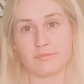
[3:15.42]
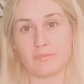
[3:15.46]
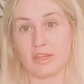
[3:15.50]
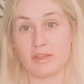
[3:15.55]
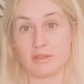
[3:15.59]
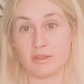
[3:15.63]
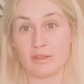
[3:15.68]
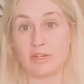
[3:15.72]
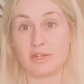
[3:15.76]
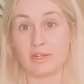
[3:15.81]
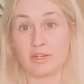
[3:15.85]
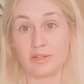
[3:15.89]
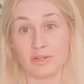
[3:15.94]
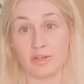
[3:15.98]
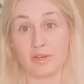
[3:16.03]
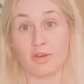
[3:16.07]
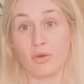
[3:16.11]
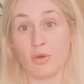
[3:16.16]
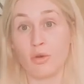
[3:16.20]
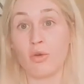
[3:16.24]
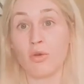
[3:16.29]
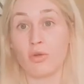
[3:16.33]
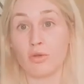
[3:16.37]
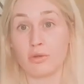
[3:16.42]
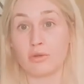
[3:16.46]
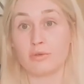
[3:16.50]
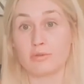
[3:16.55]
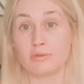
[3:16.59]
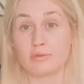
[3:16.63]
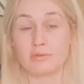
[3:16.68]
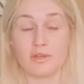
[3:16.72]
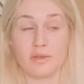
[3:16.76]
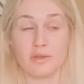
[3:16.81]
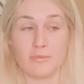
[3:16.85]
literally a hole
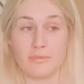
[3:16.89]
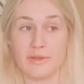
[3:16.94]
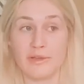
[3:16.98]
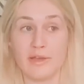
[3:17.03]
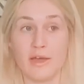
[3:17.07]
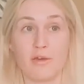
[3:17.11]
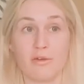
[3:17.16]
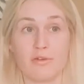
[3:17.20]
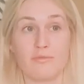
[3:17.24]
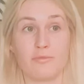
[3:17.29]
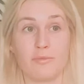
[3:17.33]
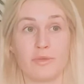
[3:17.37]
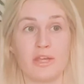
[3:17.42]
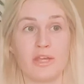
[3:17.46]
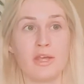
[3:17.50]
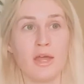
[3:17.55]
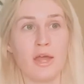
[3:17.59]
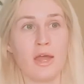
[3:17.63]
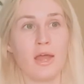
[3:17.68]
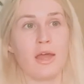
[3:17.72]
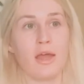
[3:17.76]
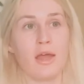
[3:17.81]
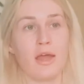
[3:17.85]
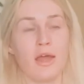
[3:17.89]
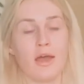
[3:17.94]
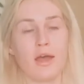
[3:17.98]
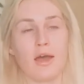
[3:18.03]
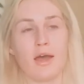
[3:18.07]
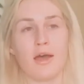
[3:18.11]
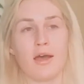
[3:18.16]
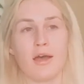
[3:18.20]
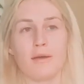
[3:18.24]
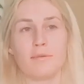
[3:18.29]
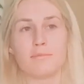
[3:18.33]
coming out of me,
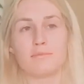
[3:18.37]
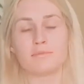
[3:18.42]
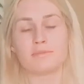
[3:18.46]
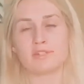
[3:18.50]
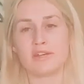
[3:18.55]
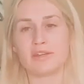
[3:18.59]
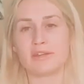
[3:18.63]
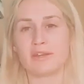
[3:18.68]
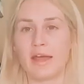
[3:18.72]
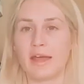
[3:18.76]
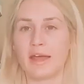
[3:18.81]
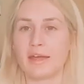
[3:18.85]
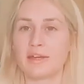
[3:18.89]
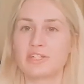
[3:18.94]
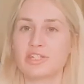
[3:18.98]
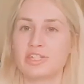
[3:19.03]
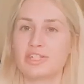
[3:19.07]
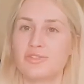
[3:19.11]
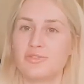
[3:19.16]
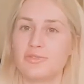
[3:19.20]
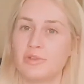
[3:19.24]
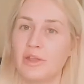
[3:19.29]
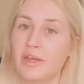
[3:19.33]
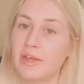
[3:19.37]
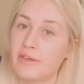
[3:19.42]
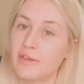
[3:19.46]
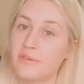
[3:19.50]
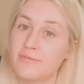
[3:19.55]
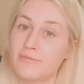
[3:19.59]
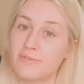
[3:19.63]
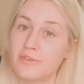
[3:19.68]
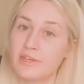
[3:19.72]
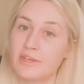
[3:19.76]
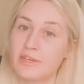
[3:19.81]
connect to a
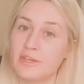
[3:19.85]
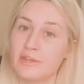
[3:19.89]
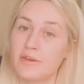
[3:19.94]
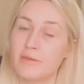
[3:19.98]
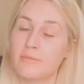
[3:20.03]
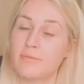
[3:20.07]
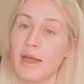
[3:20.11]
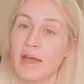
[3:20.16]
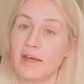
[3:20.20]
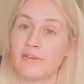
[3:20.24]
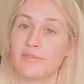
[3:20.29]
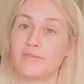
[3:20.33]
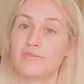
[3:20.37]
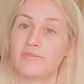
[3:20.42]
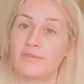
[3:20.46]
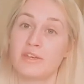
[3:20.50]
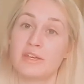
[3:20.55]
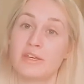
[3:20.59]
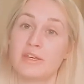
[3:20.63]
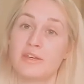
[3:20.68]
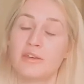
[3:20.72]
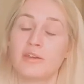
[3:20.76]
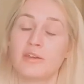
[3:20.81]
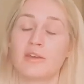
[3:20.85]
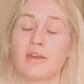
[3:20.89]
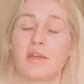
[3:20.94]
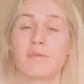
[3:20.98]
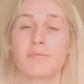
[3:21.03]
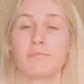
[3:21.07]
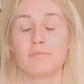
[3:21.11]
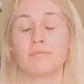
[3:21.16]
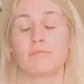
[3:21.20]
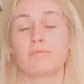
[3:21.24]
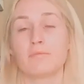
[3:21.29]
bag of feed, and I
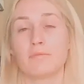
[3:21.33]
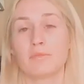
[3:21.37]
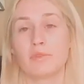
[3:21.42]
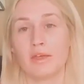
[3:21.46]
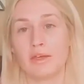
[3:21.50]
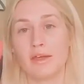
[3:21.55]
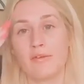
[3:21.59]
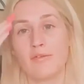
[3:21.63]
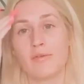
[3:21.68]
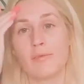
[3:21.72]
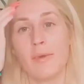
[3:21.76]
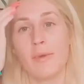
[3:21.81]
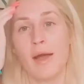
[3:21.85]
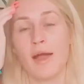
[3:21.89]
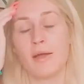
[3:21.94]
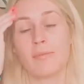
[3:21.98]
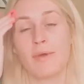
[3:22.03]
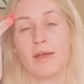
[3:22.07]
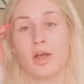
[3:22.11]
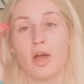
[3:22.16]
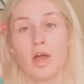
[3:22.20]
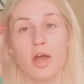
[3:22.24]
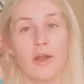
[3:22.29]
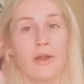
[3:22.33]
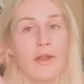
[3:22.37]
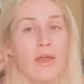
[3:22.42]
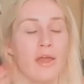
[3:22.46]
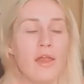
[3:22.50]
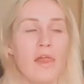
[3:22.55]
have a backpack on.